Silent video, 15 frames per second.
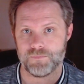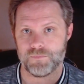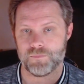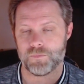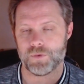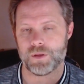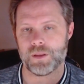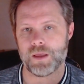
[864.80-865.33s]

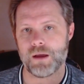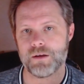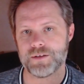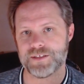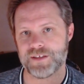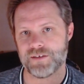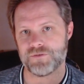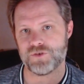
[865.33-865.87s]
We allow
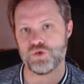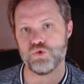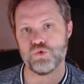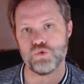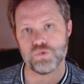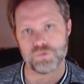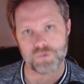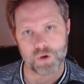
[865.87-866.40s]
ourselves to
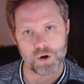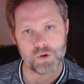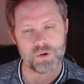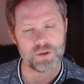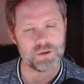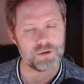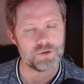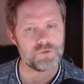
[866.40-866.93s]
grow a
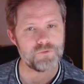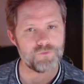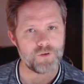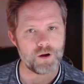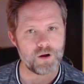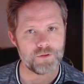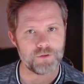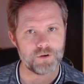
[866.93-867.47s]
little
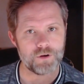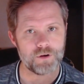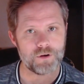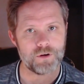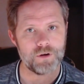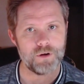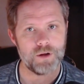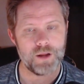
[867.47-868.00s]
farther
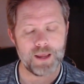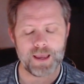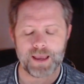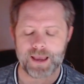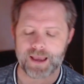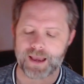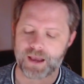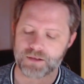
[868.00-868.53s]

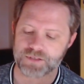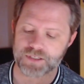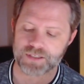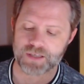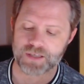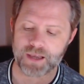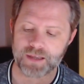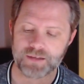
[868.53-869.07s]

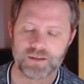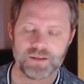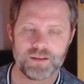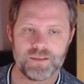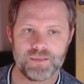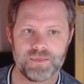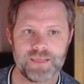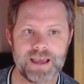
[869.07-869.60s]
outside
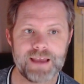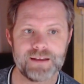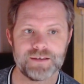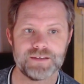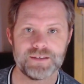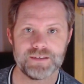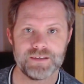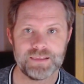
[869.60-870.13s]
that,
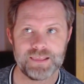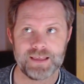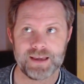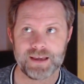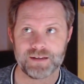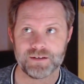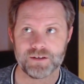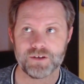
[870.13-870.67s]

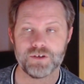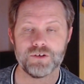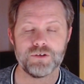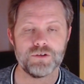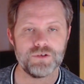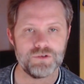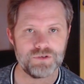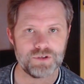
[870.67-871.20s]
that
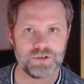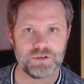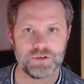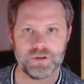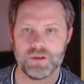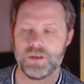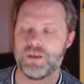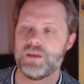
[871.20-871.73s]
conclusion
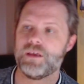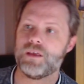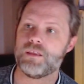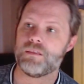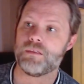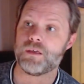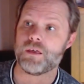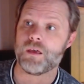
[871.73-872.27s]

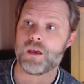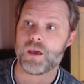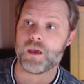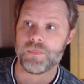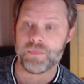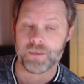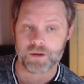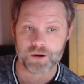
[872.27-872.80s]
that
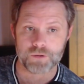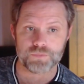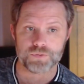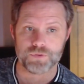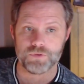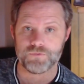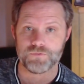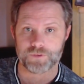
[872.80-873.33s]
their
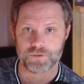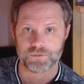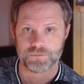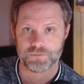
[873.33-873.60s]
approval,